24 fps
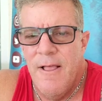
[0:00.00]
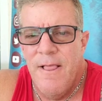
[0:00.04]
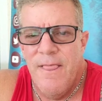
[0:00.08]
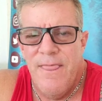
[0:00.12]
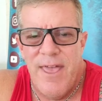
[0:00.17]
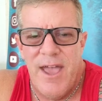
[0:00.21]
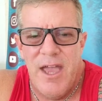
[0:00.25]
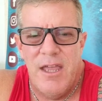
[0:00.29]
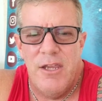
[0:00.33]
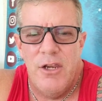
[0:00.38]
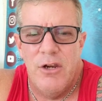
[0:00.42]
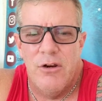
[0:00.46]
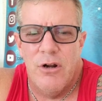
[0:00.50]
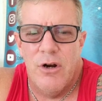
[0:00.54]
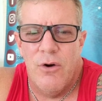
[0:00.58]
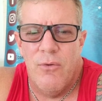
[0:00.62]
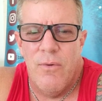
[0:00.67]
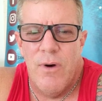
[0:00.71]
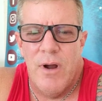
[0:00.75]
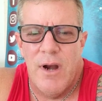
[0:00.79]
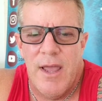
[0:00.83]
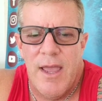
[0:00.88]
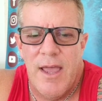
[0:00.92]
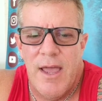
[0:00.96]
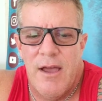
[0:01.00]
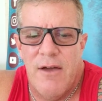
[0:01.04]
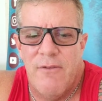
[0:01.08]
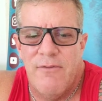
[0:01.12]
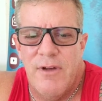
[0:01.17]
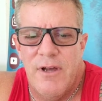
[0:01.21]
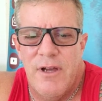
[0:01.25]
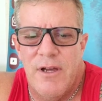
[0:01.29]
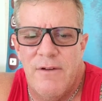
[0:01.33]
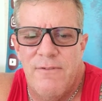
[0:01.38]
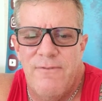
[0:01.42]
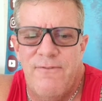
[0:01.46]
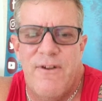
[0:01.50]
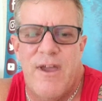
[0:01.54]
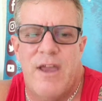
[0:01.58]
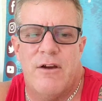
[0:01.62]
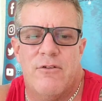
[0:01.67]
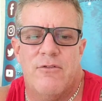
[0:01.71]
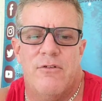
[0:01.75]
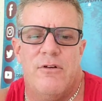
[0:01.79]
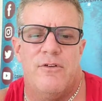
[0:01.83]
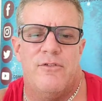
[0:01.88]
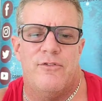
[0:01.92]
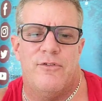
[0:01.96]
That you're gonna wanna have a
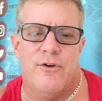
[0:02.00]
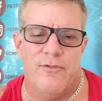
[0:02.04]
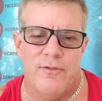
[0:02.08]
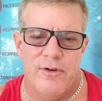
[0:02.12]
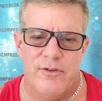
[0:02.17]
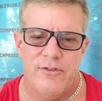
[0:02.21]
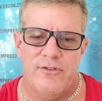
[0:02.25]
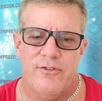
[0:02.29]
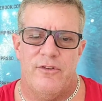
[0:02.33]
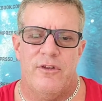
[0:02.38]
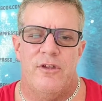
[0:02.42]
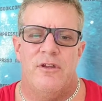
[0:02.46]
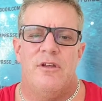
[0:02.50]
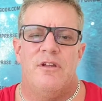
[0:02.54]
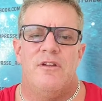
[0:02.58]
factory service